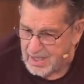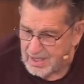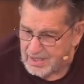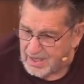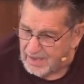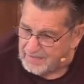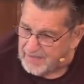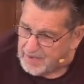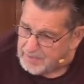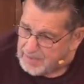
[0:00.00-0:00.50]

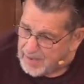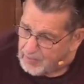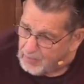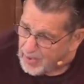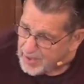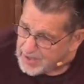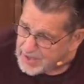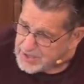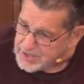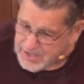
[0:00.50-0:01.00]
now, they'd been
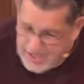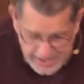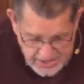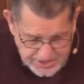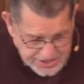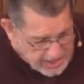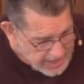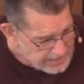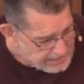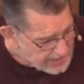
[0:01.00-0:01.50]
witness, they'd
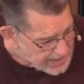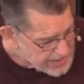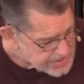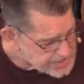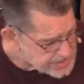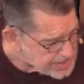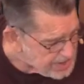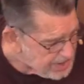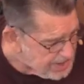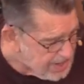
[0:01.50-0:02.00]
seen
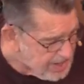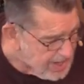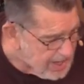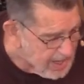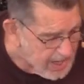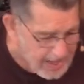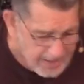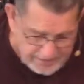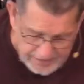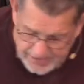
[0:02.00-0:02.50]
this.
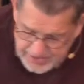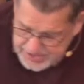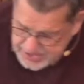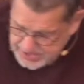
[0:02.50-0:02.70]
These